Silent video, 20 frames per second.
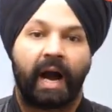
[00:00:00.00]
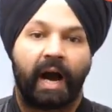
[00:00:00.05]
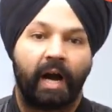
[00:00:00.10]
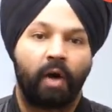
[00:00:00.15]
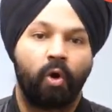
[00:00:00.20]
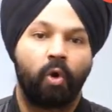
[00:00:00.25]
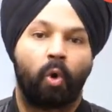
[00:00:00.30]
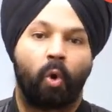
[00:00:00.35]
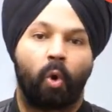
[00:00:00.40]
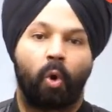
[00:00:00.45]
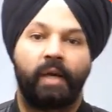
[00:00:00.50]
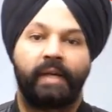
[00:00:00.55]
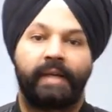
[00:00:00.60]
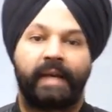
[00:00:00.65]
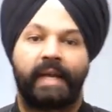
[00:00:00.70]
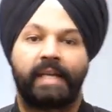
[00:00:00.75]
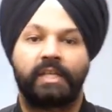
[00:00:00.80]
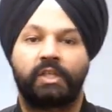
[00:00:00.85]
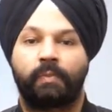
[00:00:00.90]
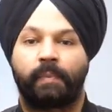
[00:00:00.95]
How
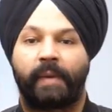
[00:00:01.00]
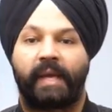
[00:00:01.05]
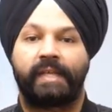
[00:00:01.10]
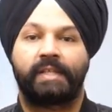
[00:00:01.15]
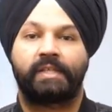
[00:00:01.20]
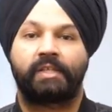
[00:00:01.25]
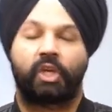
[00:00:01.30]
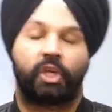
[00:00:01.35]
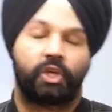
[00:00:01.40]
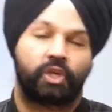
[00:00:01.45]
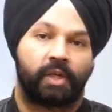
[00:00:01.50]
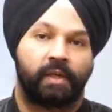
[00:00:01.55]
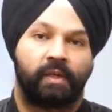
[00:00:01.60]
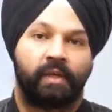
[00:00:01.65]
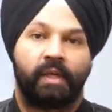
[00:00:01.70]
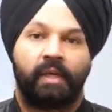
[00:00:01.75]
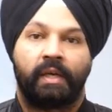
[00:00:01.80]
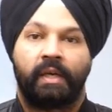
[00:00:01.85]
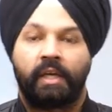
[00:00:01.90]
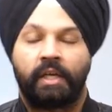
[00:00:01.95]
old is space
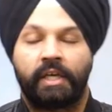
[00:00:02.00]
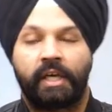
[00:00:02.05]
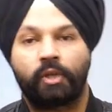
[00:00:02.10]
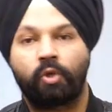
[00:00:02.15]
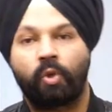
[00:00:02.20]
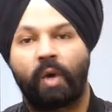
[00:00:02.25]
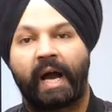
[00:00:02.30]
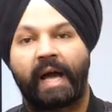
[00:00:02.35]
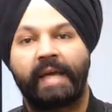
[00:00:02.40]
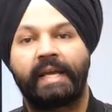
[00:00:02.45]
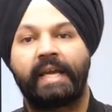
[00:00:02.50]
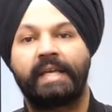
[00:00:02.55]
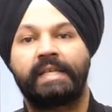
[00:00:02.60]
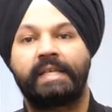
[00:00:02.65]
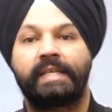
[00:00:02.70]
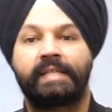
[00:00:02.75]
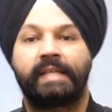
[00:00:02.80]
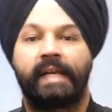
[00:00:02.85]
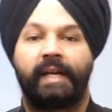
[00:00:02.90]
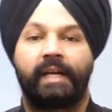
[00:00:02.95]
station? Ye jo
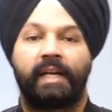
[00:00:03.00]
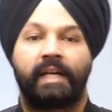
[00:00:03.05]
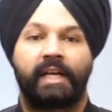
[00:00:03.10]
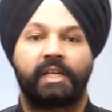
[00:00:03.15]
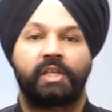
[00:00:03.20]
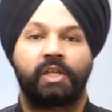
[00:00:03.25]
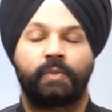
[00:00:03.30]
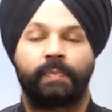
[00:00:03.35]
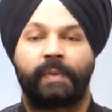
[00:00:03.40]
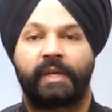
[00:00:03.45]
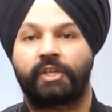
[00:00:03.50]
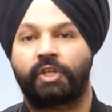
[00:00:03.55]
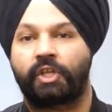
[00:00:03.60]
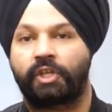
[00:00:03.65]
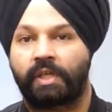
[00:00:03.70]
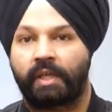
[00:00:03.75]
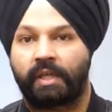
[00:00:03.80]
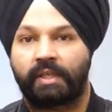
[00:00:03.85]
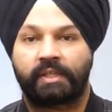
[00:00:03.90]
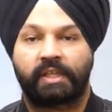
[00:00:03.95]
ISS hai, International
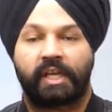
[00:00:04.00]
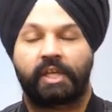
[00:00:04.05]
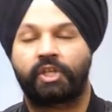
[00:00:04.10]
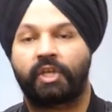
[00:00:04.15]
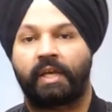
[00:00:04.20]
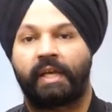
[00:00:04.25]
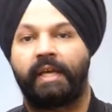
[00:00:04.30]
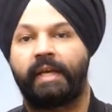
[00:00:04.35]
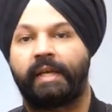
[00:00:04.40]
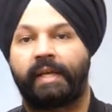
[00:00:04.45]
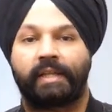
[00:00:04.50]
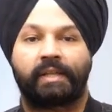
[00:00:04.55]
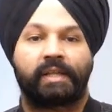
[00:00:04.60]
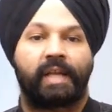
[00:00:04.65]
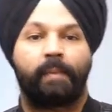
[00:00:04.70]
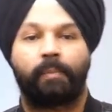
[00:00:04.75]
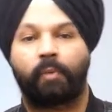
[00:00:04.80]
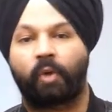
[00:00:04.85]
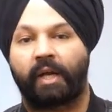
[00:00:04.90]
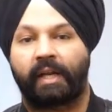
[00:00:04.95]
Space Station hai, ye
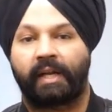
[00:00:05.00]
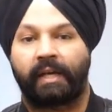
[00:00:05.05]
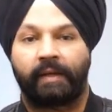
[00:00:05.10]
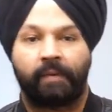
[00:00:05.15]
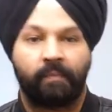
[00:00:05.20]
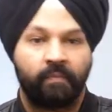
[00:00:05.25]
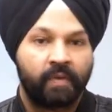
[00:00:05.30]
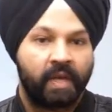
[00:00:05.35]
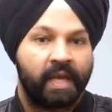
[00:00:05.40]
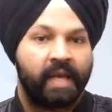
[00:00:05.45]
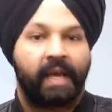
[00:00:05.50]
kitna purana hai?